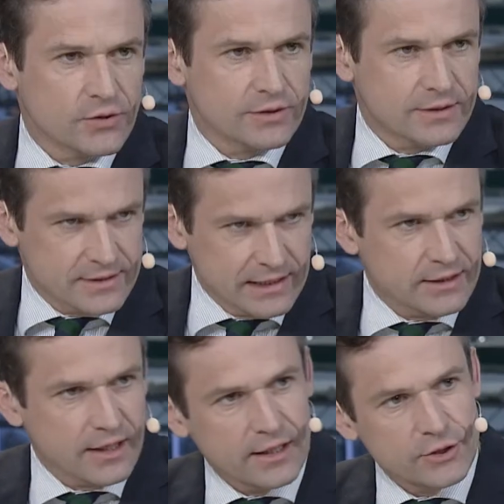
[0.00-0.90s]
is
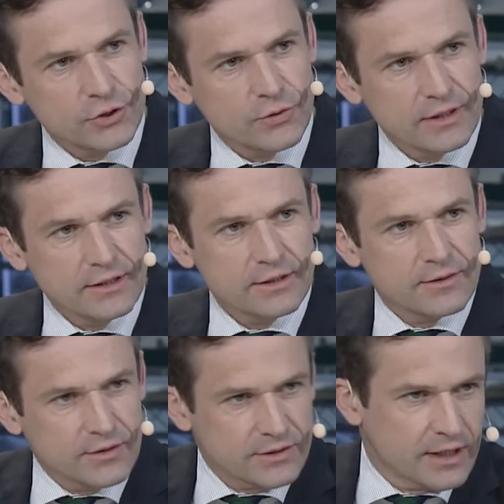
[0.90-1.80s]
whether everything is
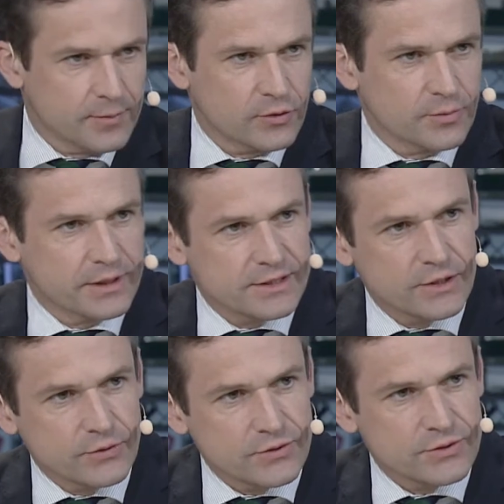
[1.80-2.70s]
still controlled
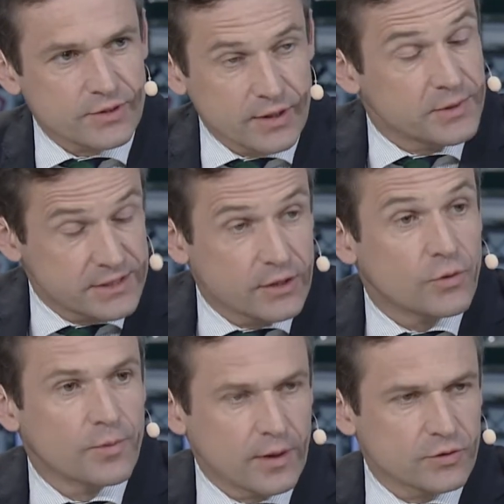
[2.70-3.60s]
centrally by a very
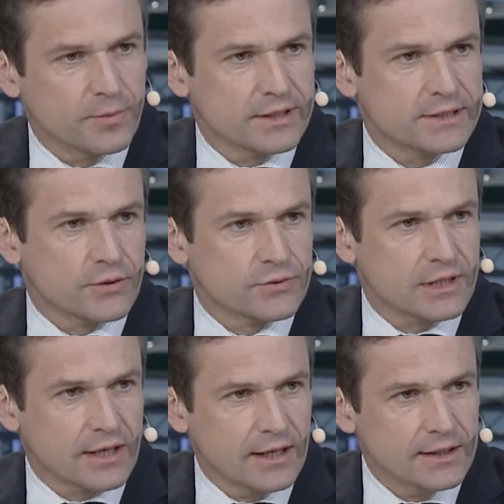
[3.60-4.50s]
highly automated
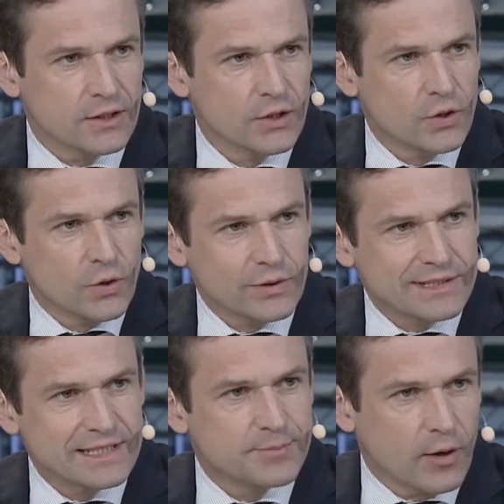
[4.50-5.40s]
system, or
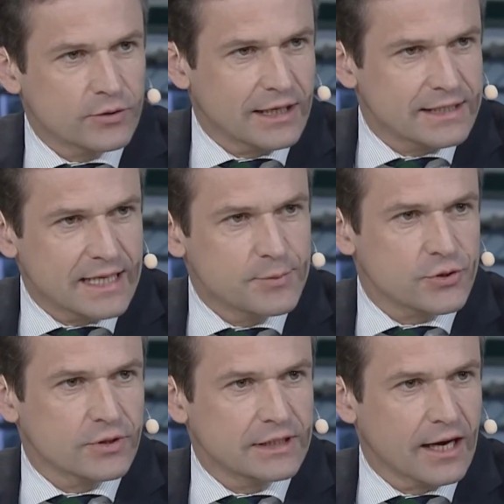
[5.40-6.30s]
can the components
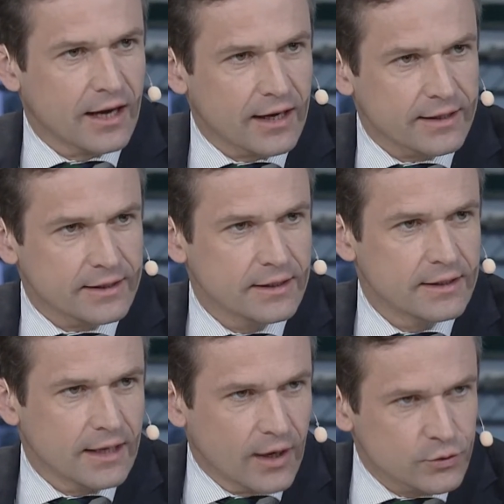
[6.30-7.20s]
already react
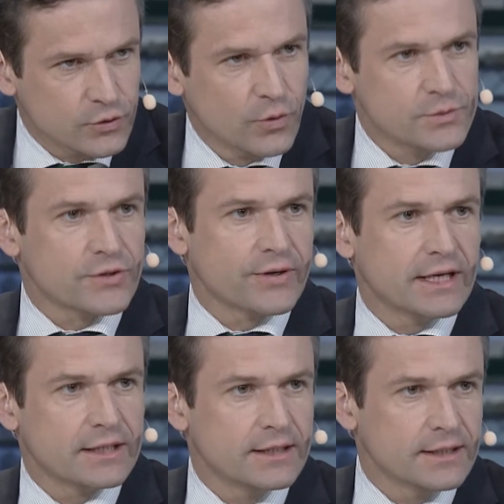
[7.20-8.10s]
autonomously?
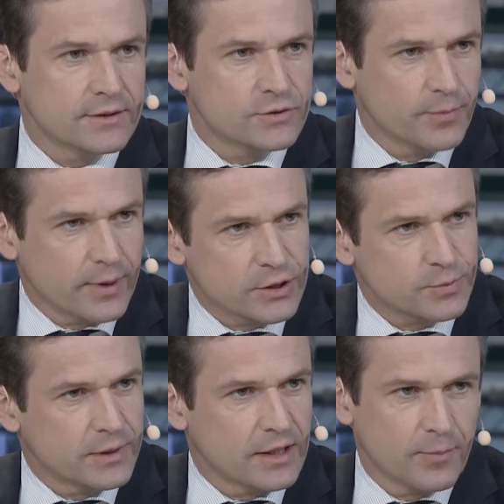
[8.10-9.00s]
For instance,
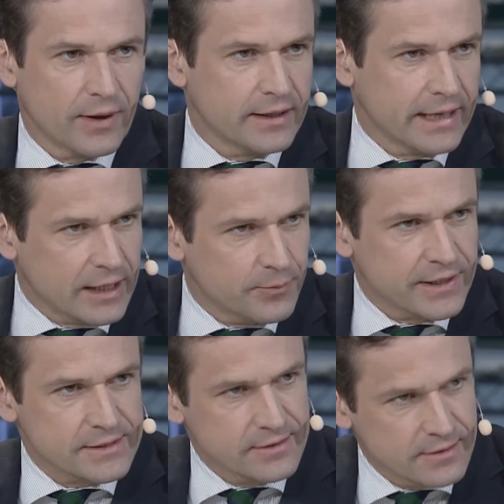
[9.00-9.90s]
can they find
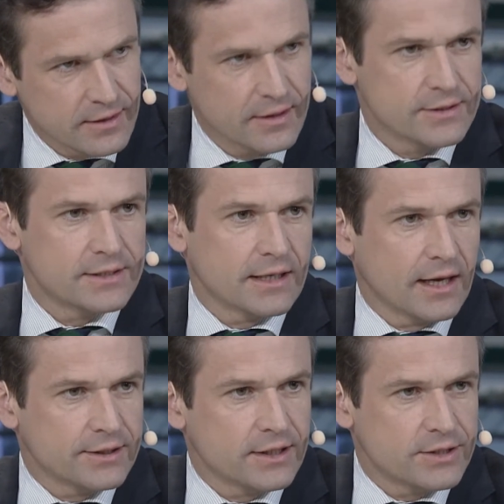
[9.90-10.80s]
alternative production
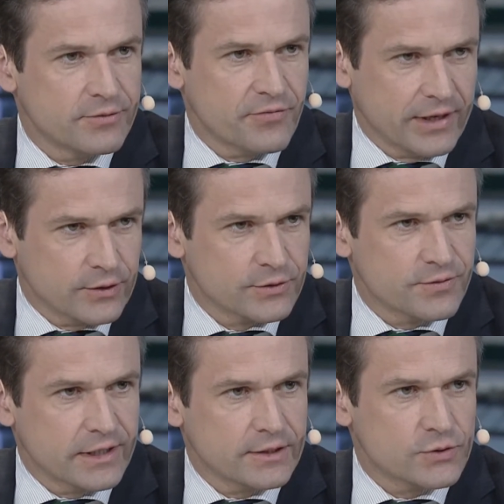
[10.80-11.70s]
paths in the event of
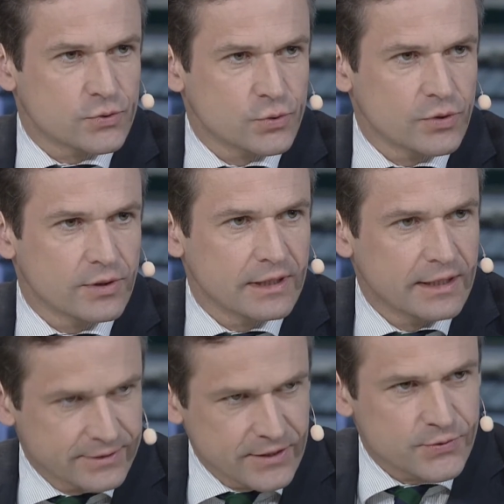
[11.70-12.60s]
problems?
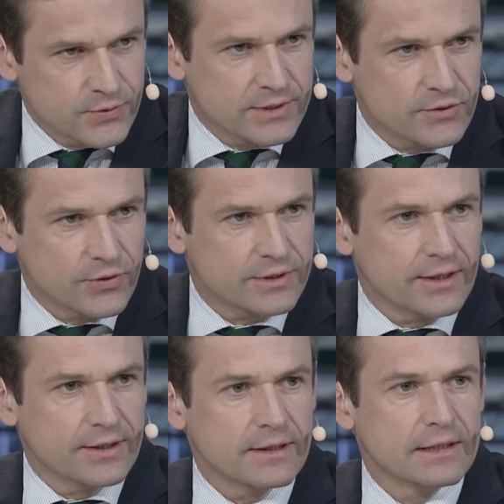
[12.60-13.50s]
For me, that is key
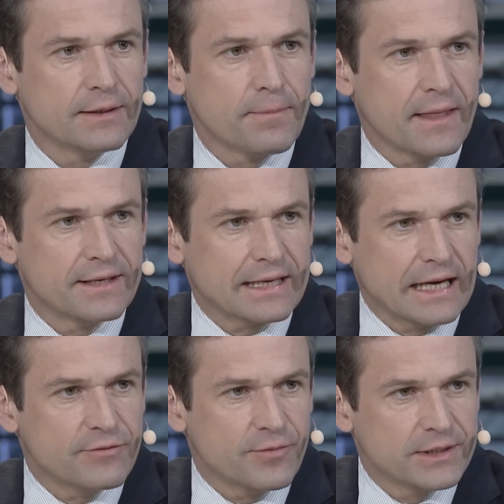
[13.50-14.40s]
to Industry
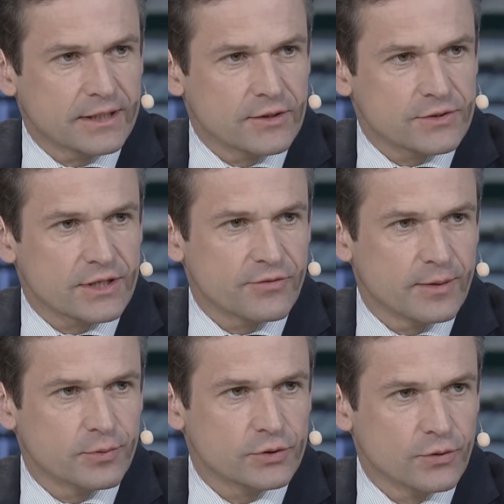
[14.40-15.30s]

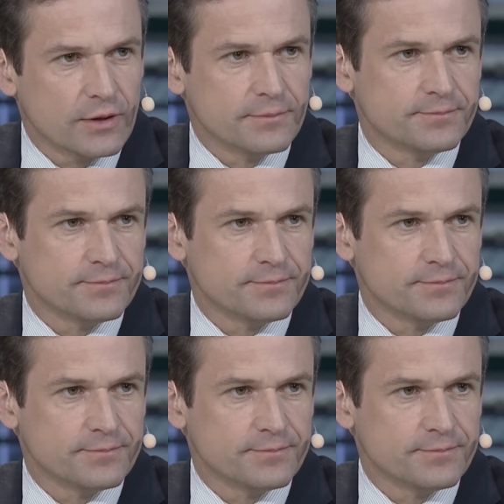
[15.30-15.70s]
4.0.